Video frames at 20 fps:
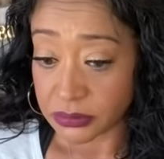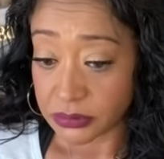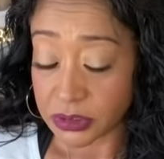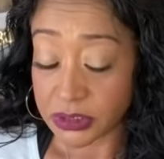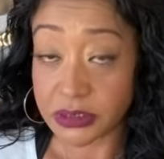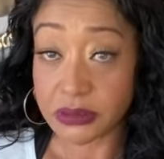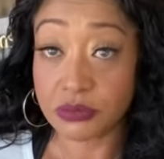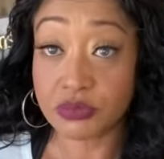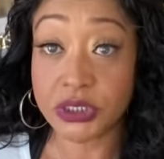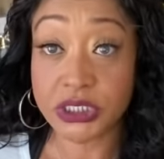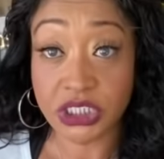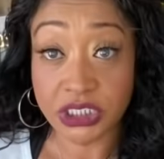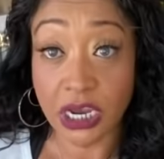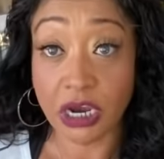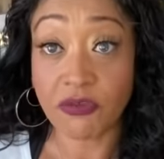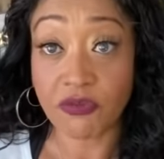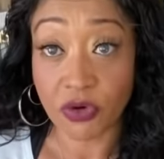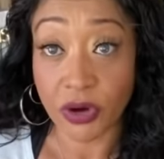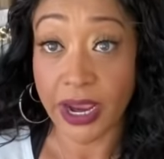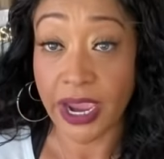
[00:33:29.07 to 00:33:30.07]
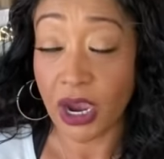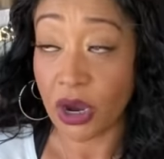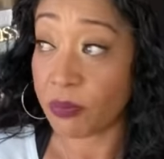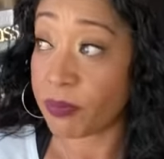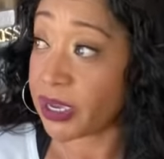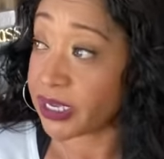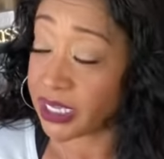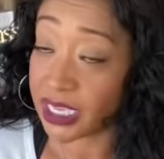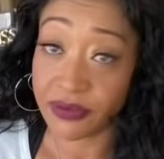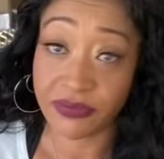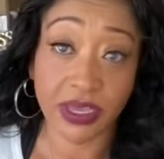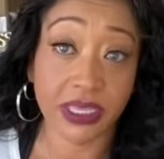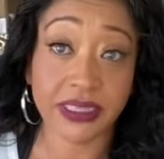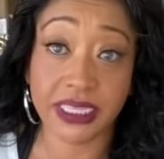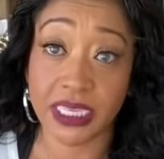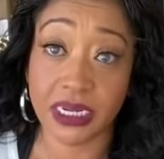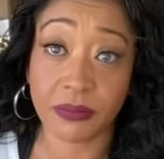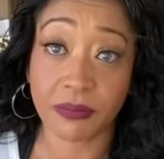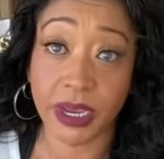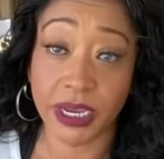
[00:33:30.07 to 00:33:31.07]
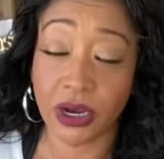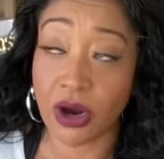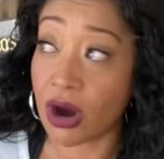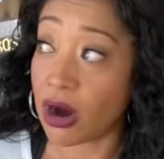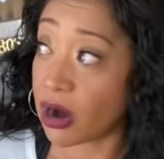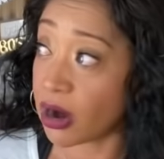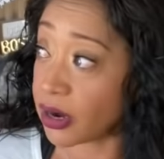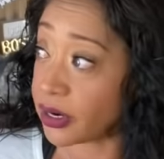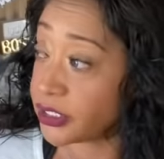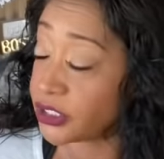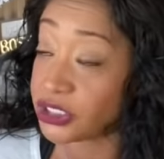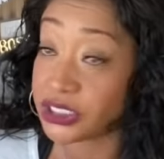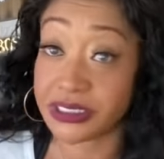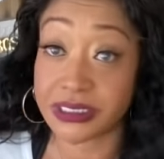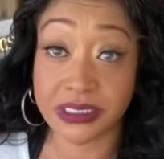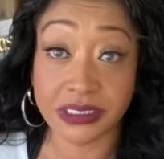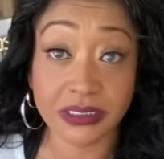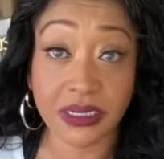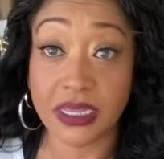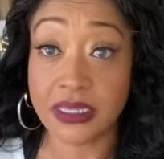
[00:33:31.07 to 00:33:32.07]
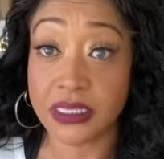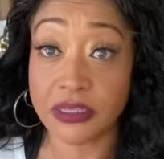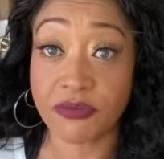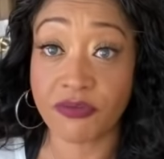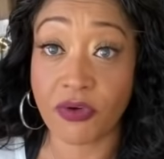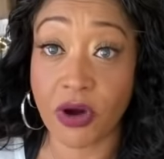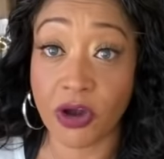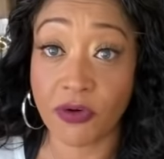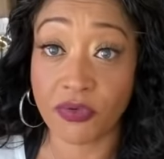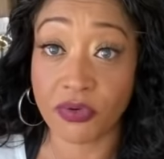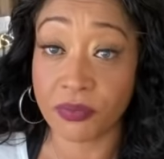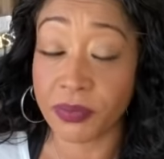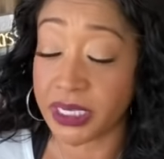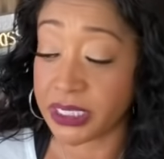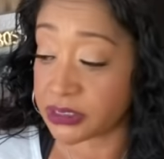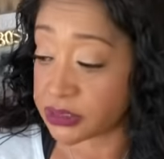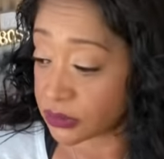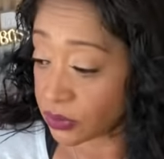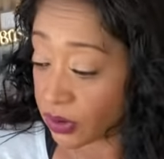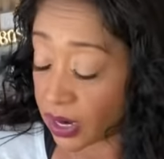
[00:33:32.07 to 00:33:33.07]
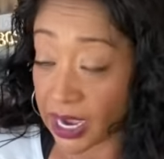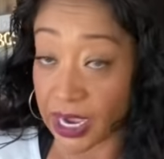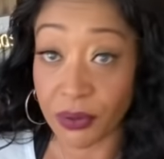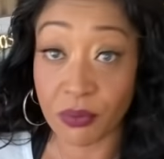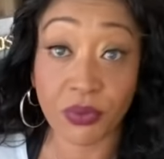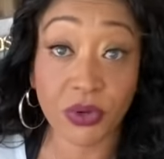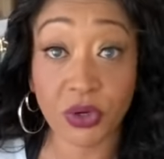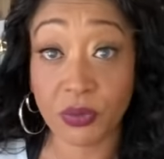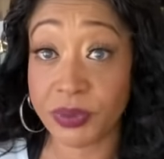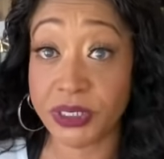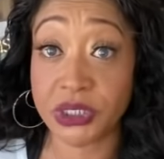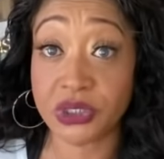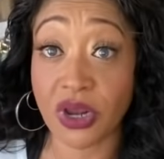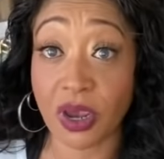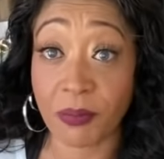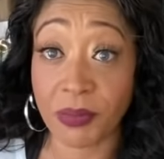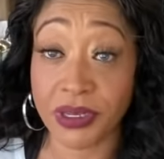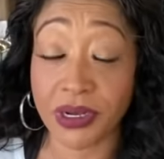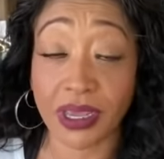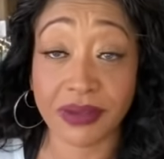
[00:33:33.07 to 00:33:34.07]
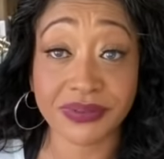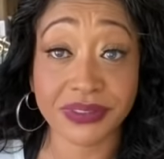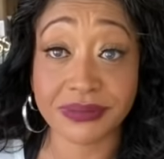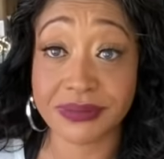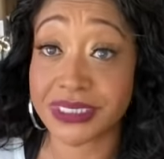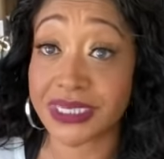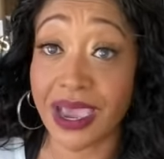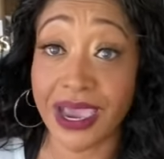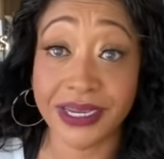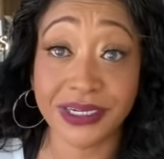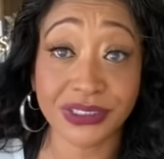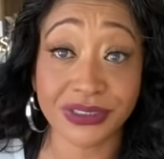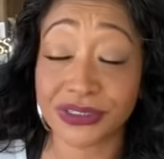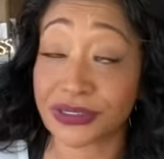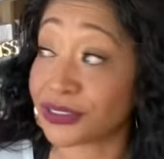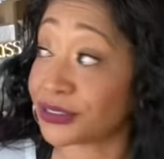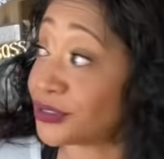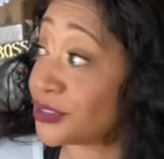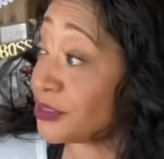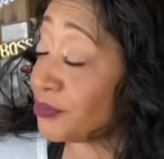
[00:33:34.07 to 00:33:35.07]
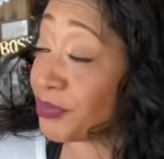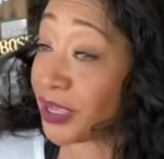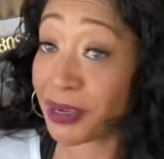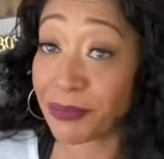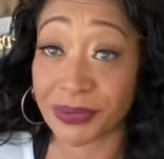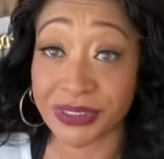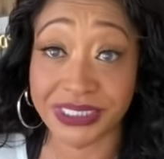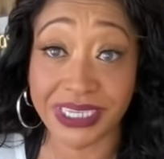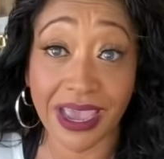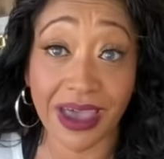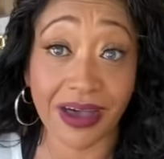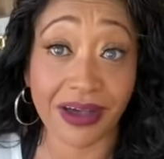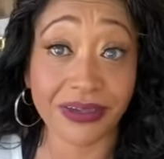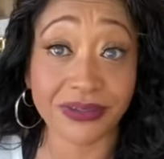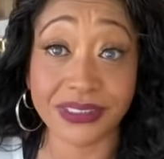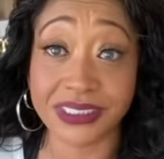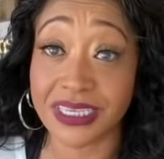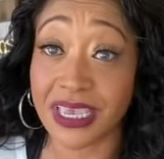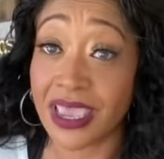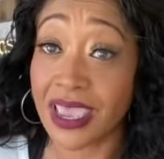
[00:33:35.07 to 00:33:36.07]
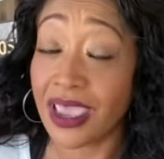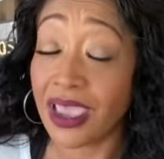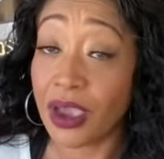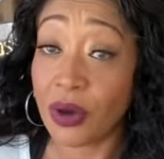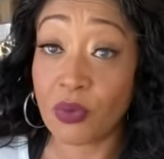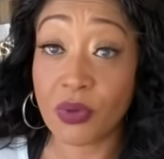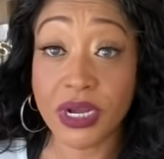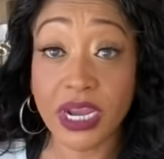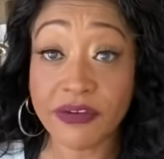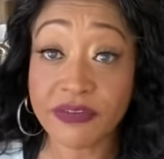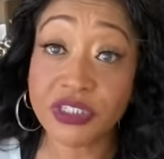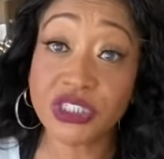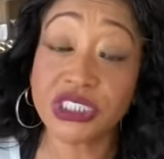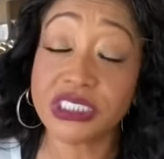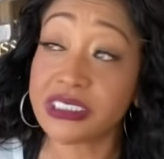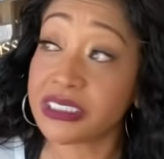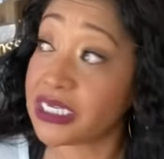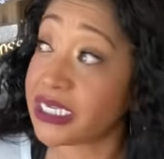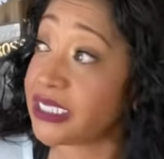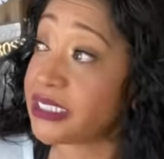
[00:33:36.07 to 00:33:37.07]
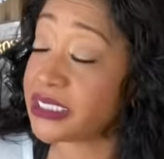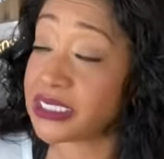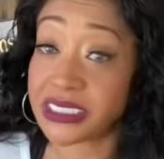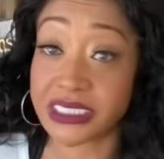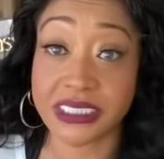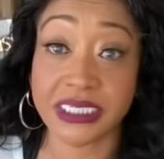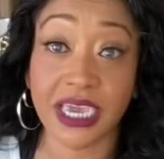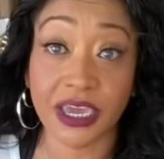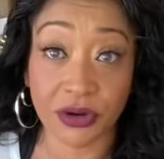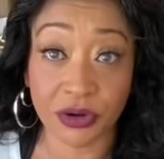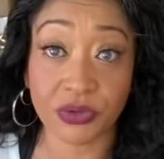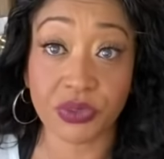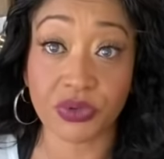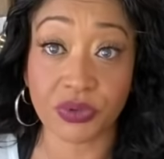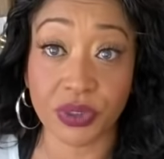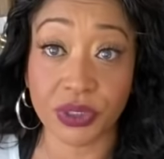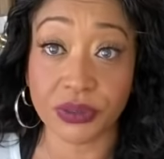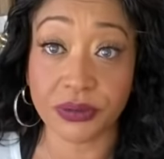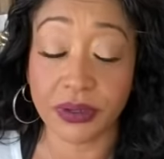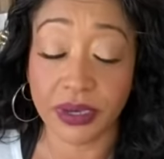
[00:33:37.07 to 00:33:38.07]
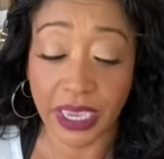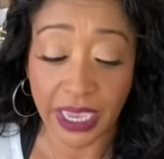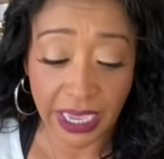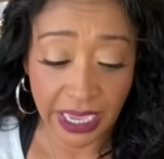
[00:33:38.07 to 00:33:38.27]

reach out for help. I gave that lady my card. She does not live far from me, so I will be dropping off some tide to her, some paper towels, whatever she needs to get her through.